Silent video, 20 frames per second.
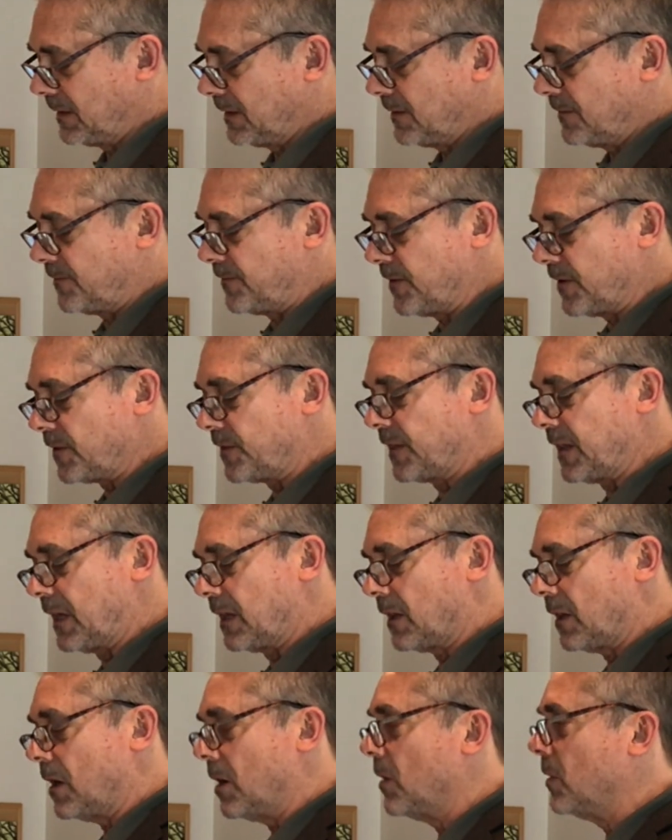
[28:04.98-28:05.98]
Filthy
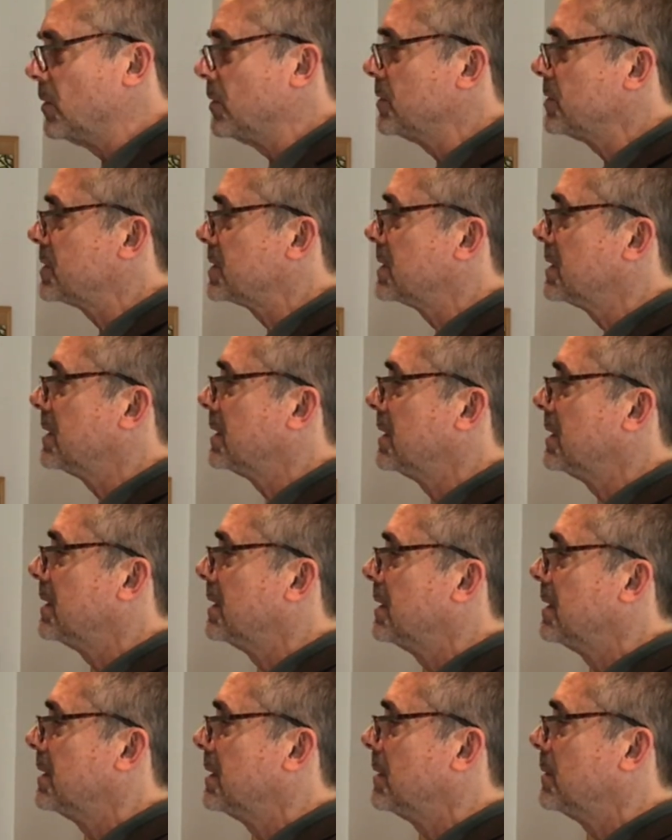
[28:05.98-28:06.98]
clothes
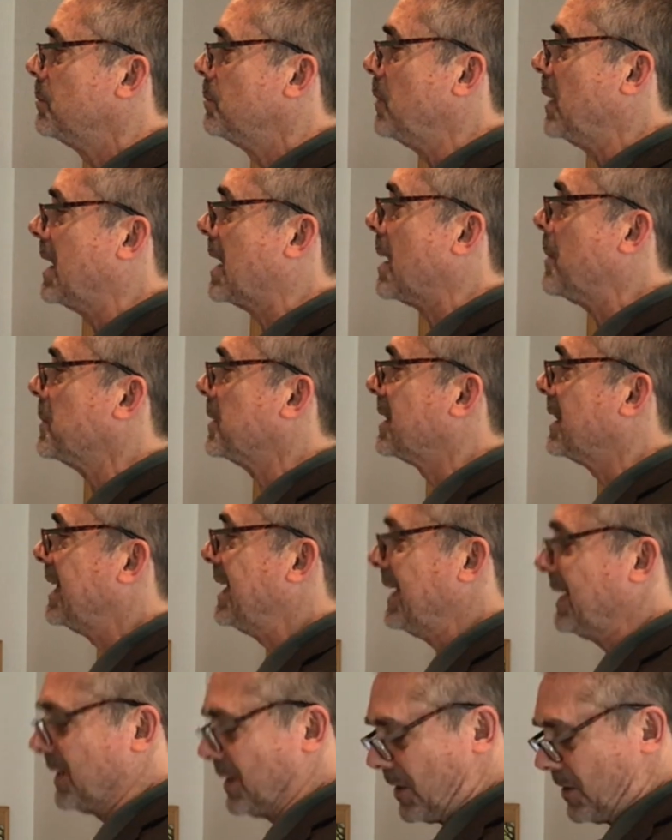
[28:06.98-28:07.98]
become
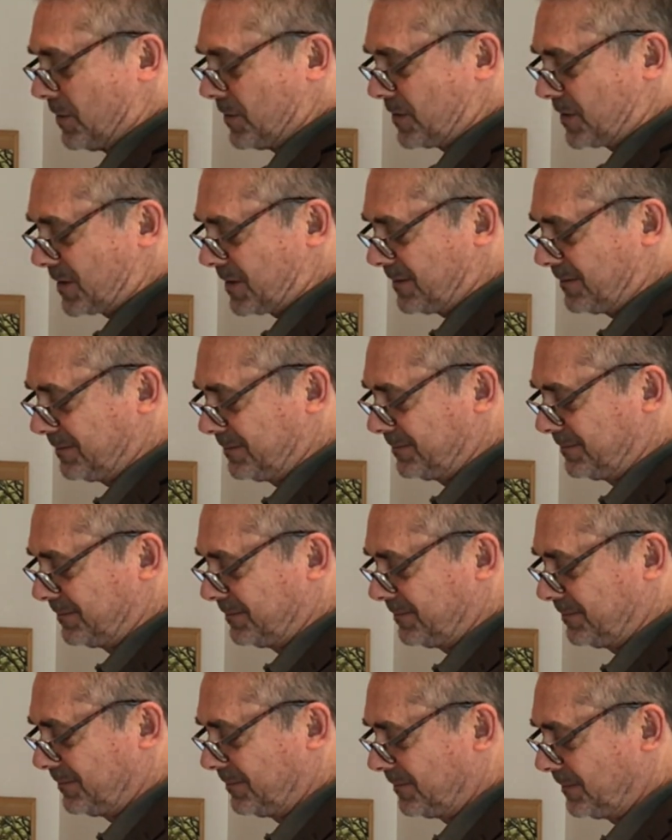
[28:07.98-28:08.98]
clean clothes.
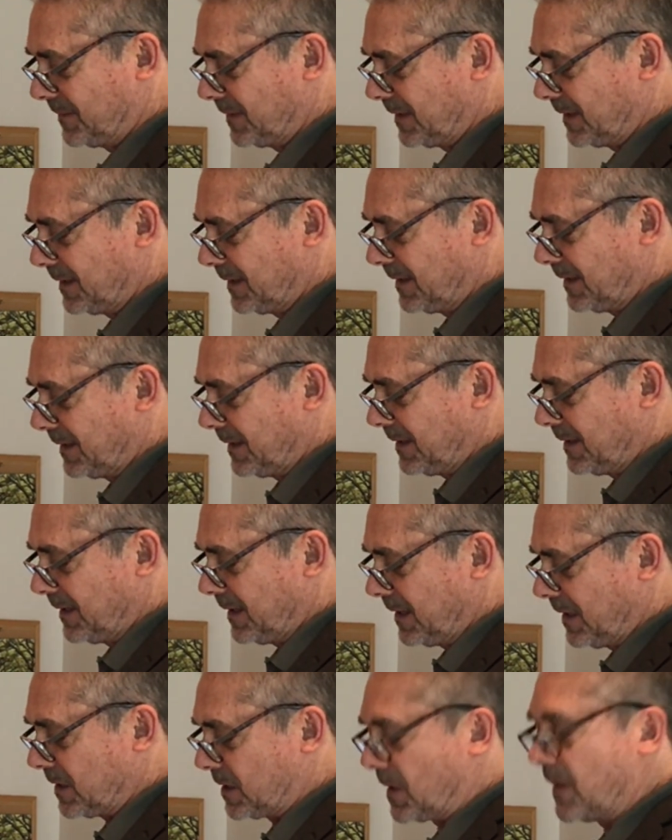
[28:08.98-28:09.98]

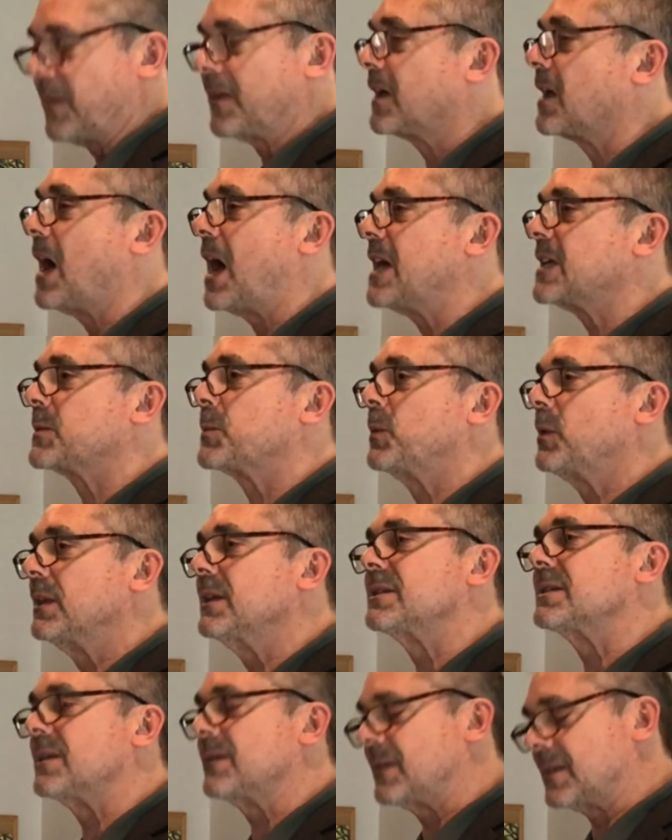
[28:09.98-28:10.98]
You see, the gospel
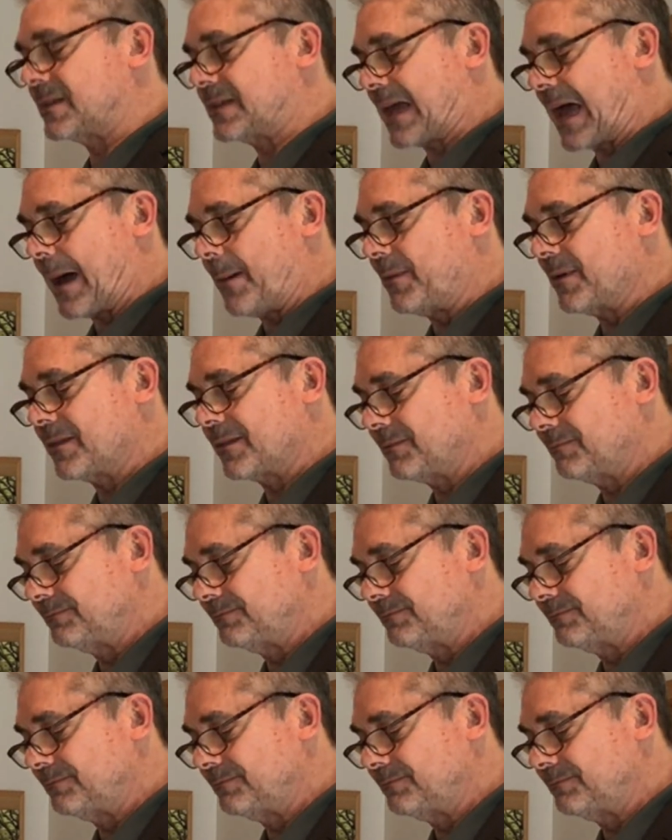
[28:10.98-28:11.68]
isn't the Sabbath.